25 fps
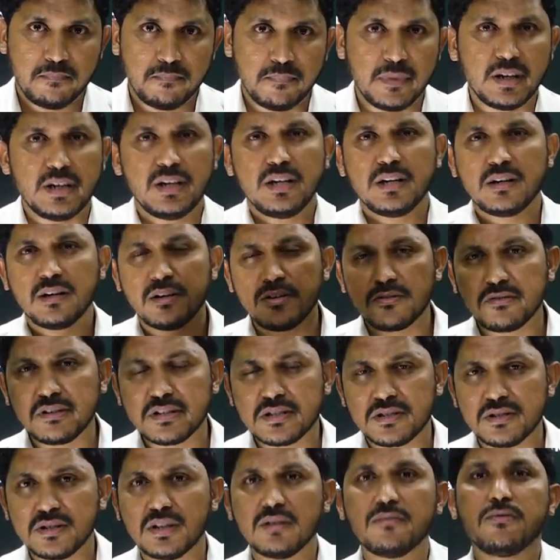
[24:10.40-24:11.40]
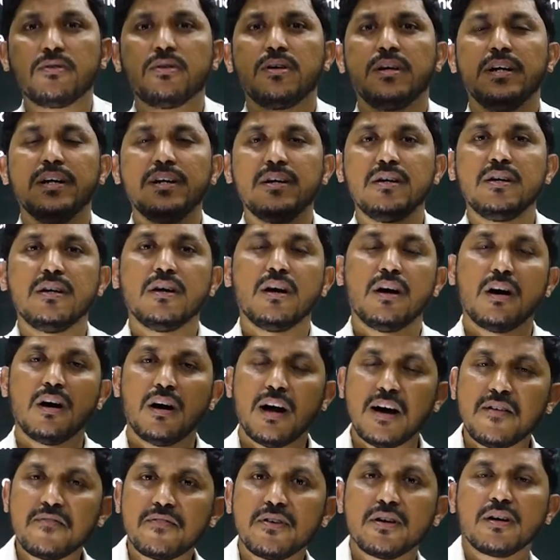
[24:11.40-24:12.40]
Many countries in the world, India,
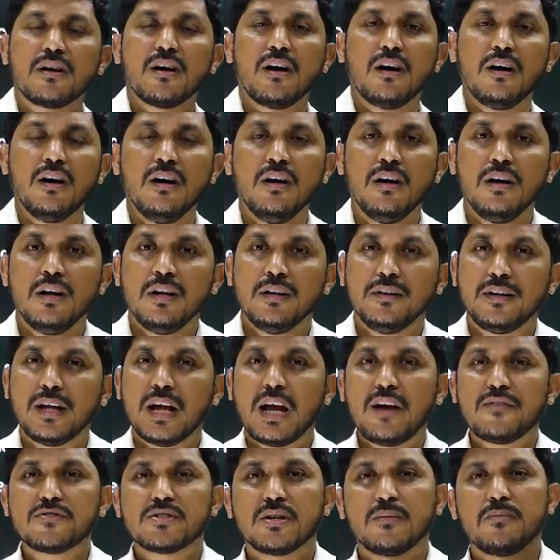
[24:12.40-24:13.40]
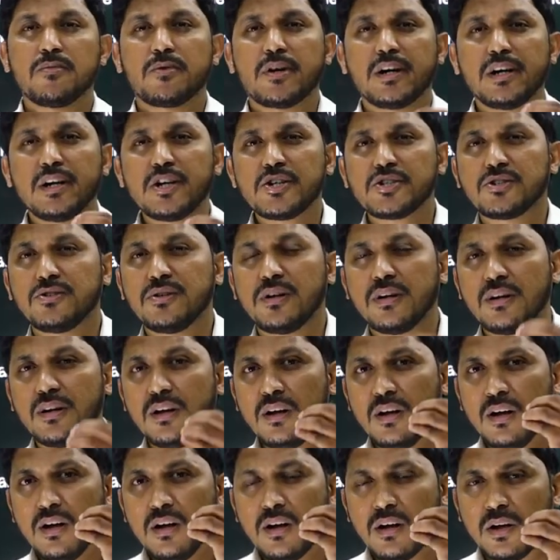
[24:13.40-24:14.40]
Africa, they have some traditional,
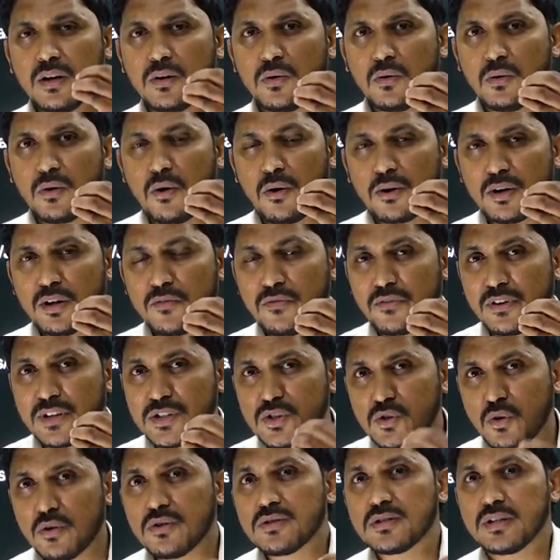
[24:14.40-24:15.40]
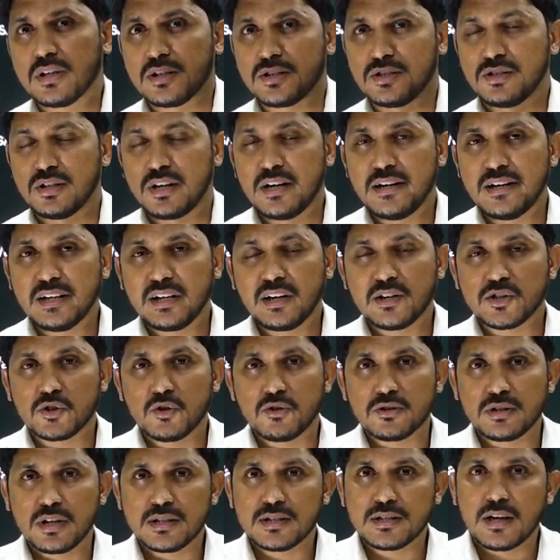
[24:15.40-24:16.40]
you know, lot of resources, genetic
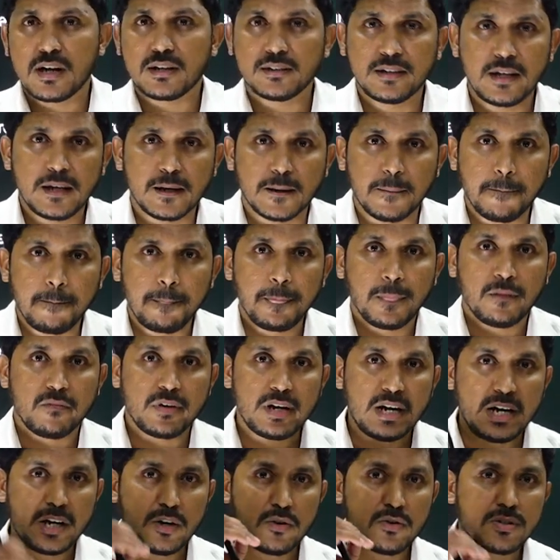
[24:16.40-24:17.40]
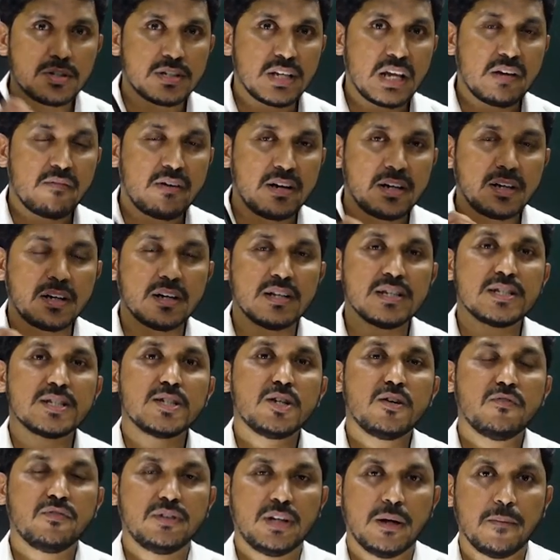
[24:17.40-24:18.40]
resources are there. We need to save and
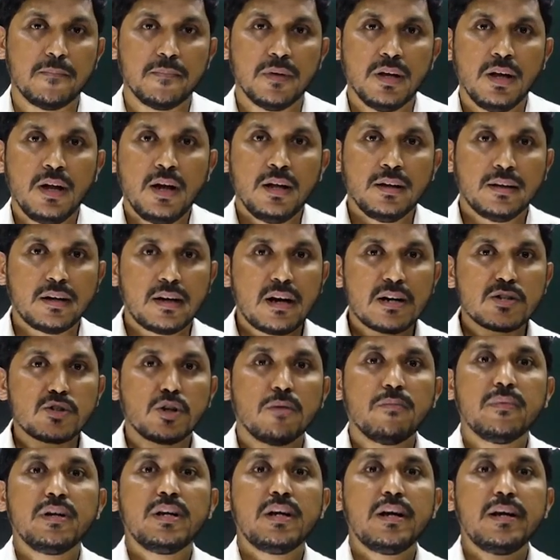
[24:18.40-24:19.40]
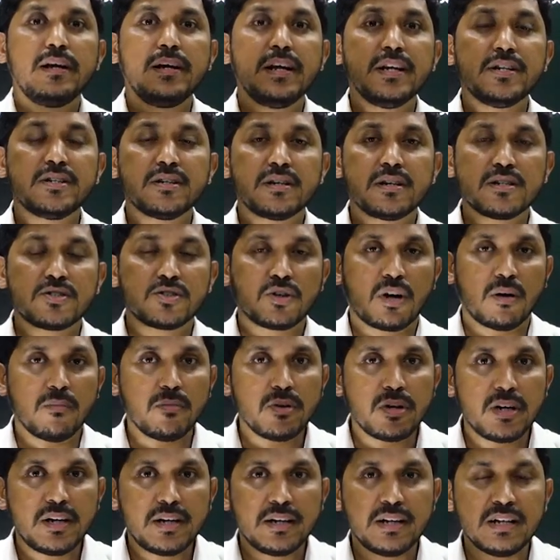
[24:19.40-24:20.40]
conserve them. There are so many indigenous
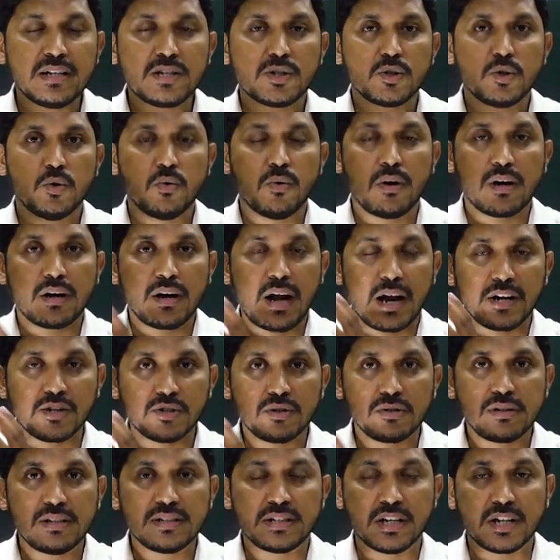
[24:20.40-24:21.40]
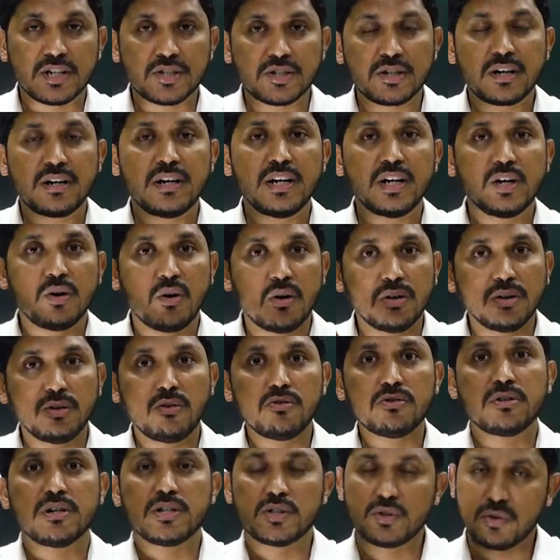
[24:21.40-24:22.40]
communities who are actually sustaining on
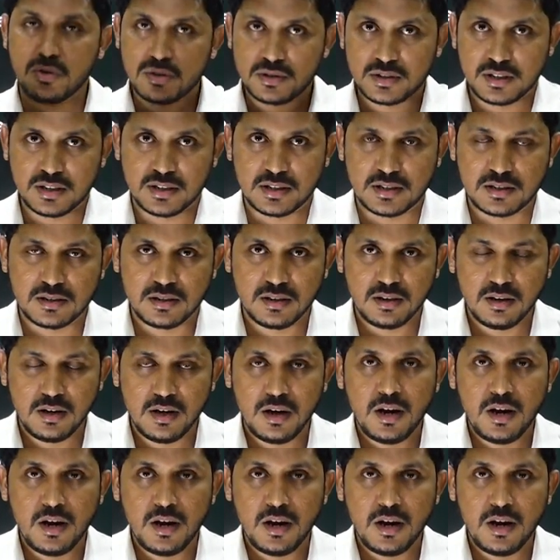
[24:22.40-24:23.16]
those resources.